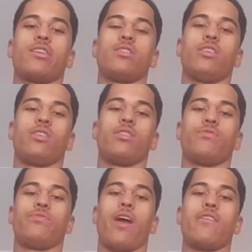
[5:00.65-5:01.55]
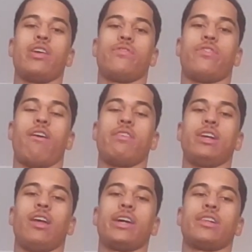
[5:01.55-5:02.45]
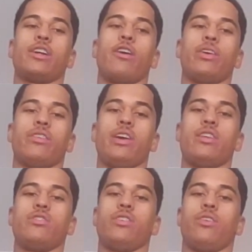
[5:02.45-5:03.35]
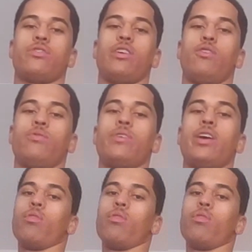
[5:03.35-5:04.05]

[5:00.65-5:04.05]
You're very, very likely going to injure yourself.